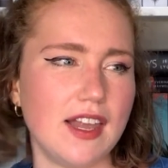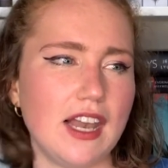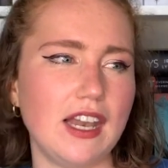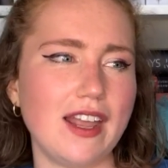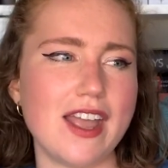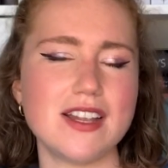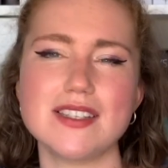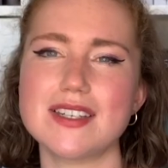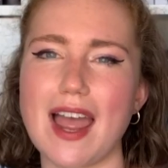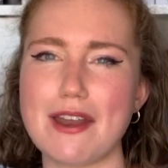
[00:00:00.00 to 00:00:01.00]

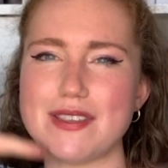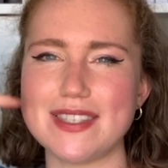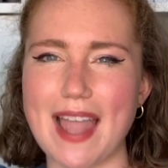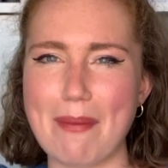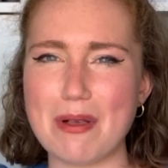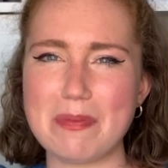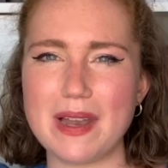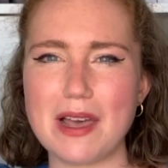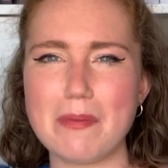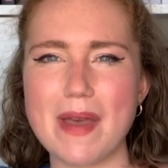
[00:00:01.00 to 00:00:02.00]
learns to kind of step up a
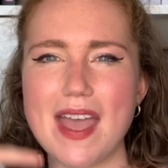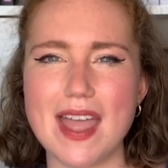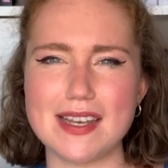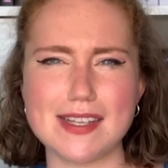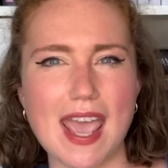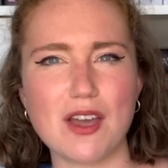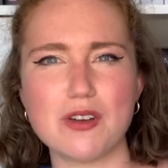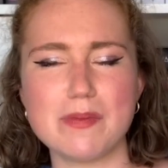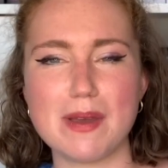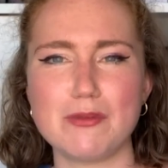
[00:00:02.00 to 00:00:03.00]
little bit and take on
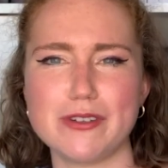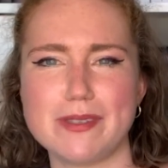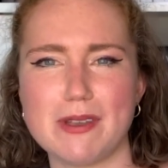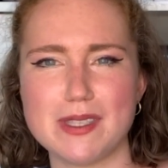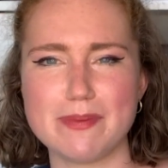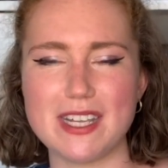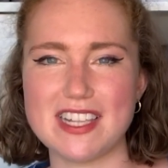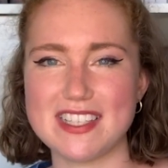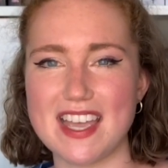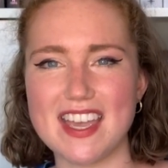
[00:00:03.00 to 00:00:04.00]
a bit more
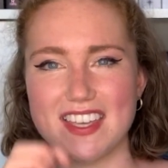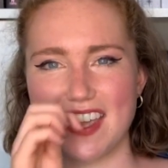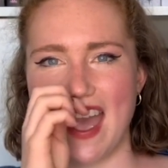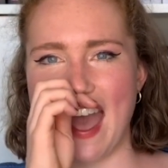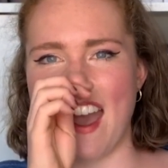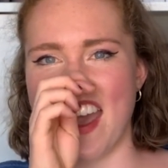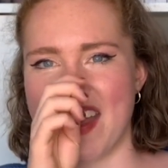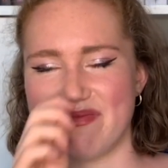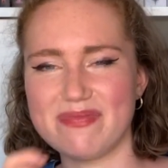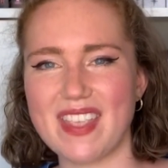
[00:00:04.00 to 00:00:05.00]
responsibility.
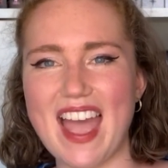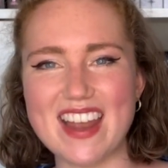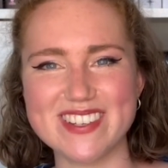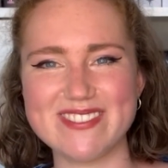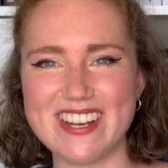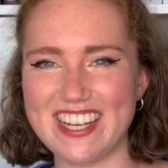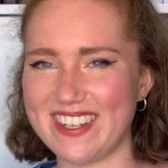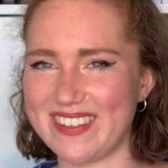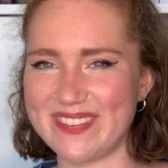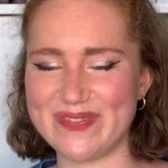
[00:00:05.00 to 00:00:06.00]
I just really
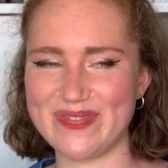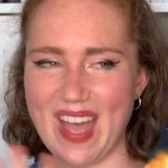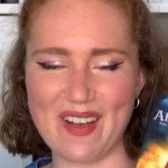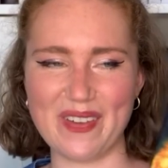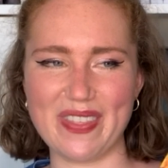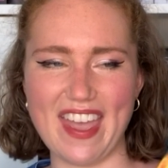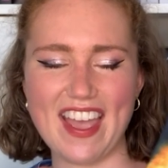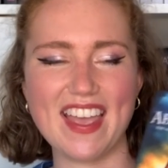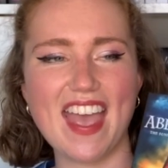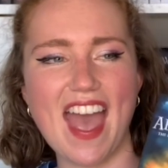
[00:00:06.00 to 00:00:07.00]
love that whole
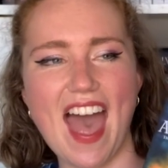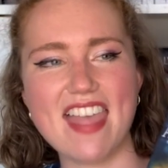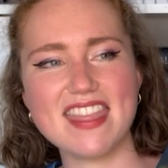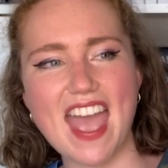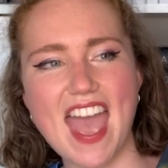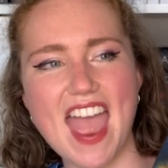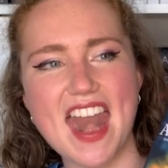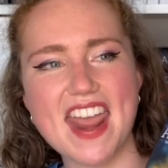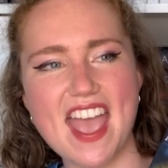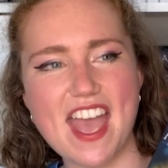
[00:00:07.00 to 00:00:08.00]
thing. And then